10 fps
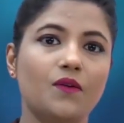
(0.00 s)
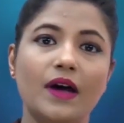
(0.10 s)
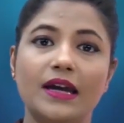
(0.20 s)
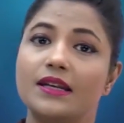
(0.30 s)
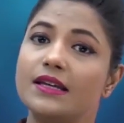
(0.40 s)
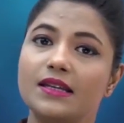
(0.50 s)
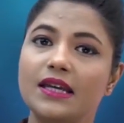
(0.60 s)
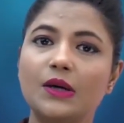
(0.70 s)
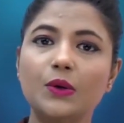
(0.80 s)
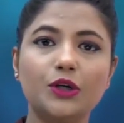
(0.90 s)
where it is
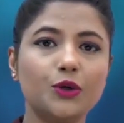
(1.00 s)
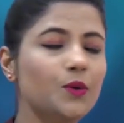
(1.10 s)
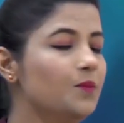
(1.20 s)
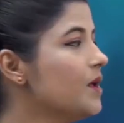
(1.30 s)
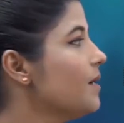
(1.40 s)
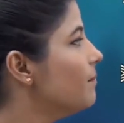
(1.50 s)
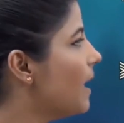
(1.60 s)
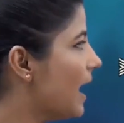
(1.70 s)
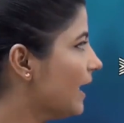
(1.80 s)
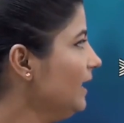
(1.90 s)
equal to
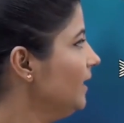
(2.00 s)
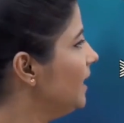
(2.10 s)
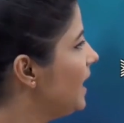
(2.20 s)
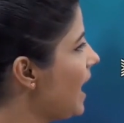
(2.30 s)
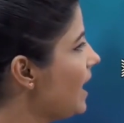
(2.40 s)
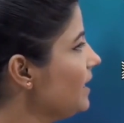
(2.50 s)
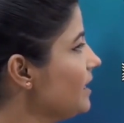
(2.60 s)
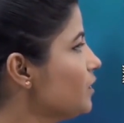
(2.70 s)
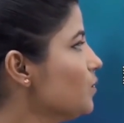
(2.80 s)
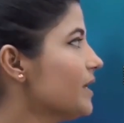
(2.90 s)
pi L
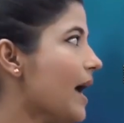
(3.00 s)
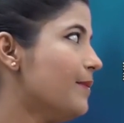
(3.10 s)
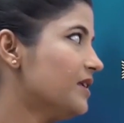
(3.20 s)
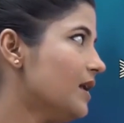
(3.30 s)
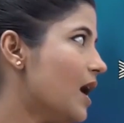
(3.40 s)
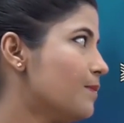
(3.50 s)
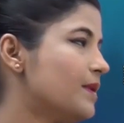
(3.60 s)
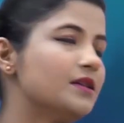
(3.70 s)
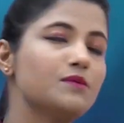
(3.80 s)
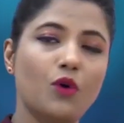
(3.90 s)
into capital R
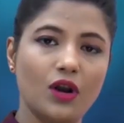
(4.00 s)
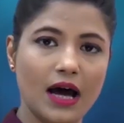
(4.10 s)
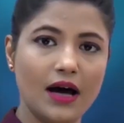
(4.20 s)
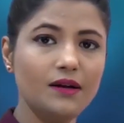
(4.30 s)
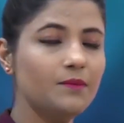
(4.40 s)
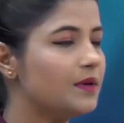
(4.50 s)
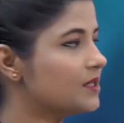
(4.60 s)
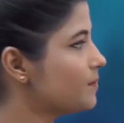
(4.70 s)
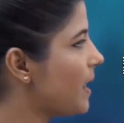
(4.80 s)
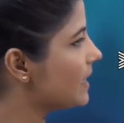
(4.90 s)
plus small r
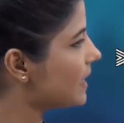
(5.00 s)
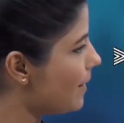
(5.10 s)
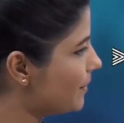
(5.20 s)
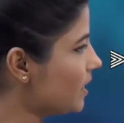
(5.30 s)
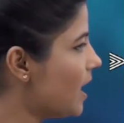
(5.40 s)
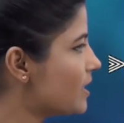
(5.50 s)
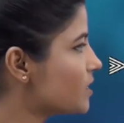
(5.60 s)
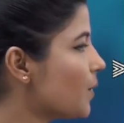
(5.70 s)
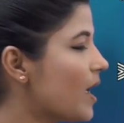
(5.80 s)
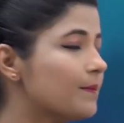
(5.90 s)
plus pi capital R
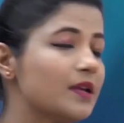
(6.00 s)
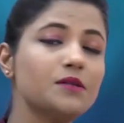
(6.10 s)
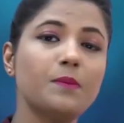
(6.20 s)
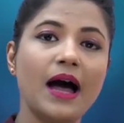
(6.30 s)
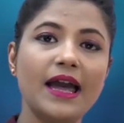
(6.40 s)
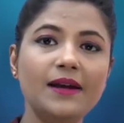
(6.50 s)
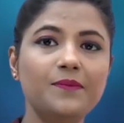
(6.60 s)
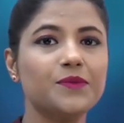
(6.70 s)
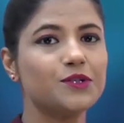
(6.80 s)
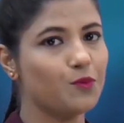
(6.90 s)
square plus pi
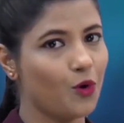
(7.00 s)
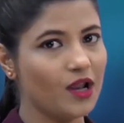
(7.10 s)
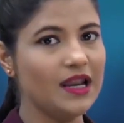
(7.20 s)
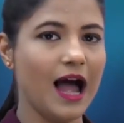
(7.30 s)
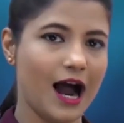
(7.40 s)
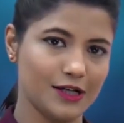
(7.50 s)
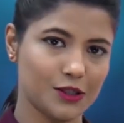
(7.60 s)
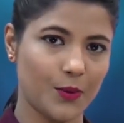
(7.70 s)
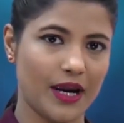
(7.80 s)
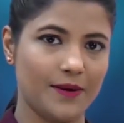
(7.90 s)
small r
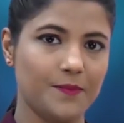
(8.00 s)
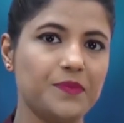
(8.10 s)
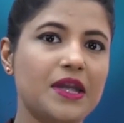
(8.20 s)
square.